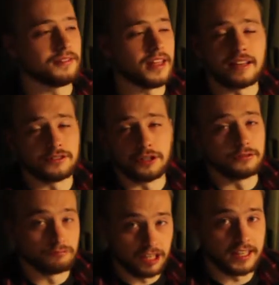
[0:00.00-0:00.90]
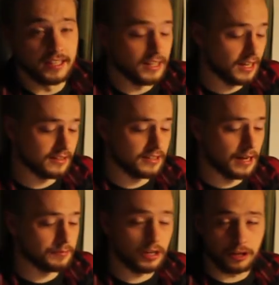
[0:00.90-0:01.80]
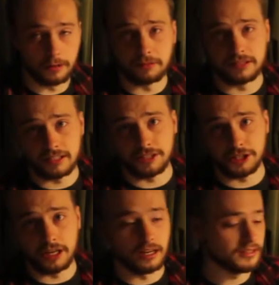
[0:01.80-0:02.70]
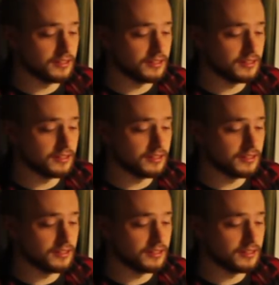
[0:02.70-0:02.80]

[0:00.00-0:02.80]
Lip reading: There's none really, except a couple of CGI.